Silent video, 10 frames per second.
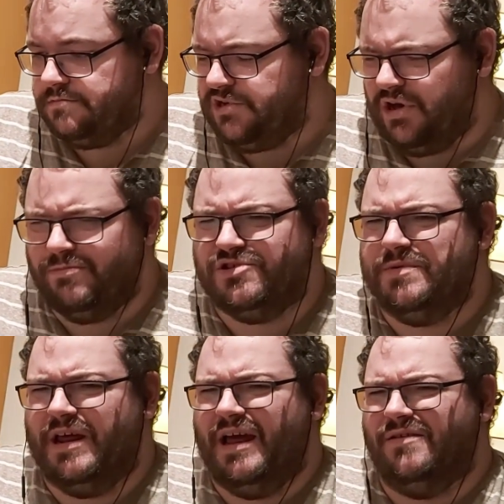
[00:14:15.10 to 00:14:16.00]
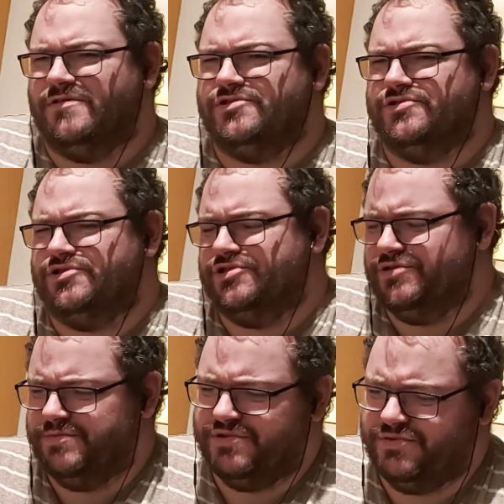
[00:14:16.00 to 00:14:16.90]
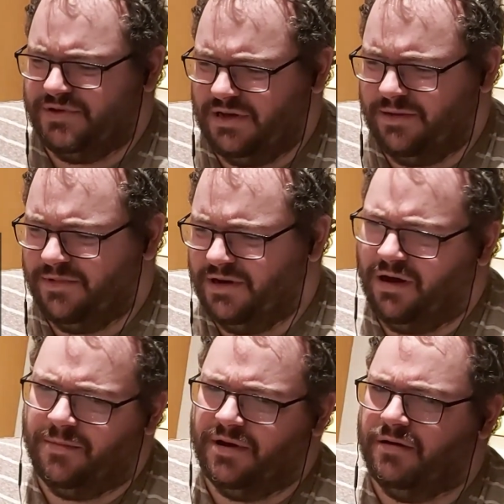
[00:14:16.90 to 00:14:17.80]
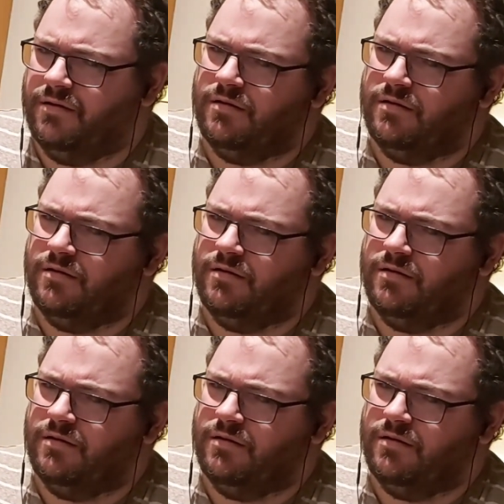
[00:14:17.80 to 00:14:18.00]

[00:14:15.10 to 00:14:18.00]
God, it must have been a hell of a choice choosing between him and Armin.